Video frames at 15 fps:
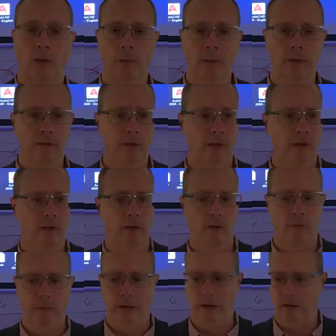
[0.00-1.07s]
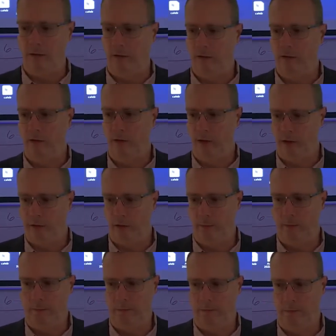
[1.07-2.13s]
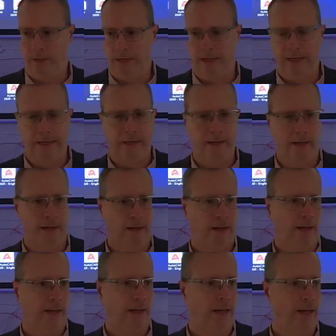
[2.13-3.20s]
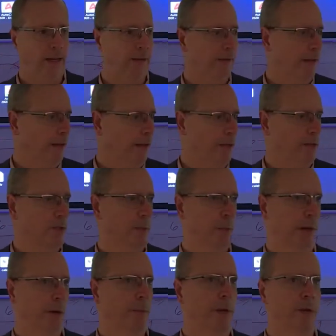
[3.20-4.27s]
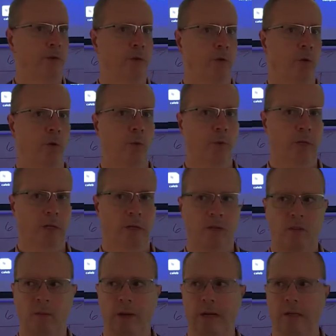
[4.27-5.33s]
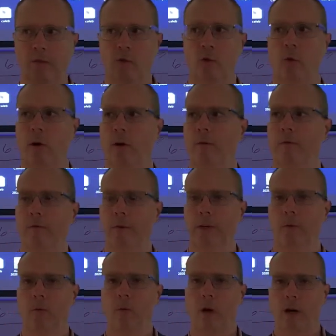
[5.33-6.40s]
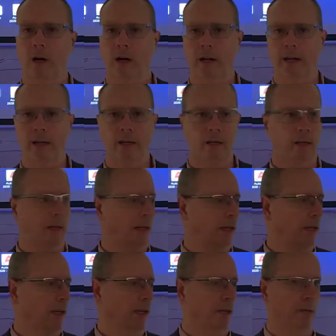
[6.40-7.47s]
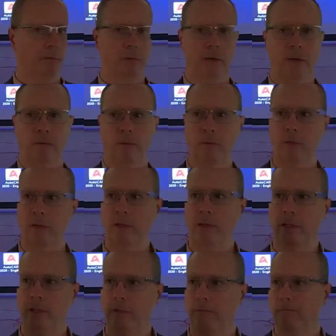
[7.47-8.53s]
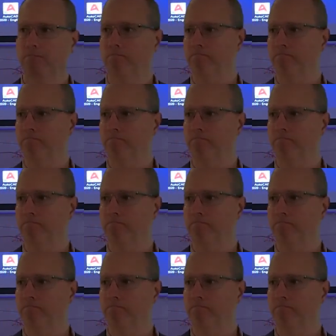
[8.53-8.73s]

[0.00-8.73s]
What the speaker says: let me tell you about the setup. I have a spare bedroom that is about 12 feet wide and probably,